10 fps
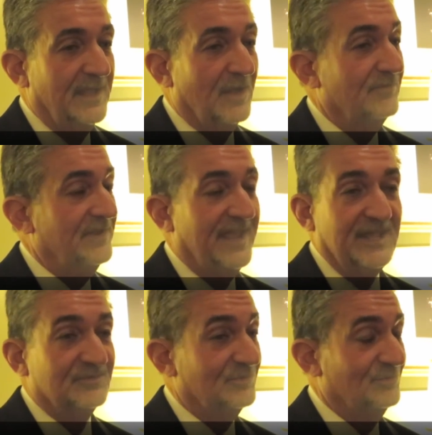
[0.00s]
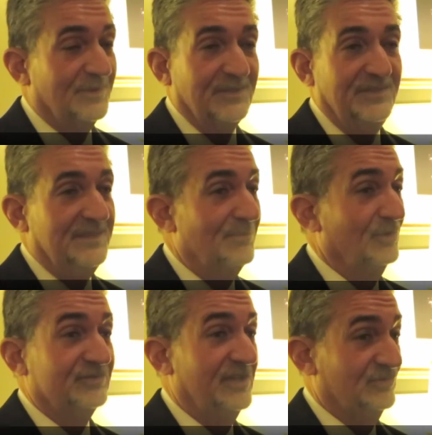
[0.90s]
Elvin Hayes was one of the
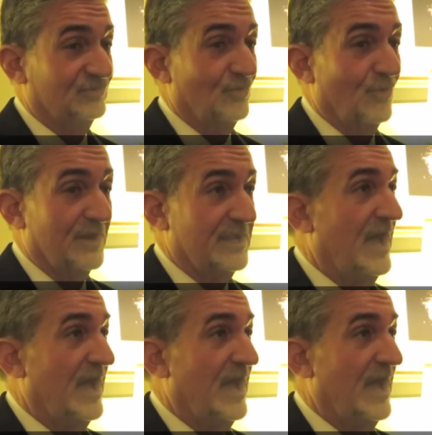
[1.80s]
most historic